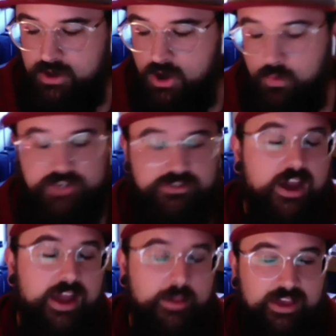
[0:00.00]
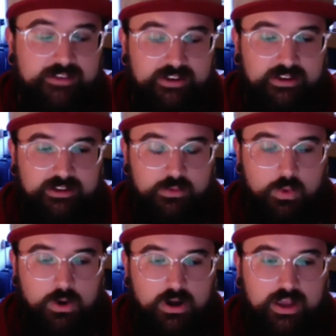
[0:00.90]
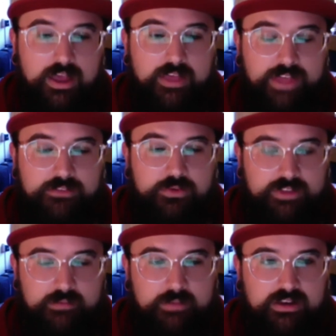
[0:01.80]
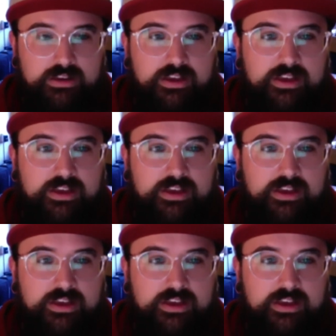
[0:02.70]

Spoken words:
oh, we tried IPS and it didn't work, that's what they mean.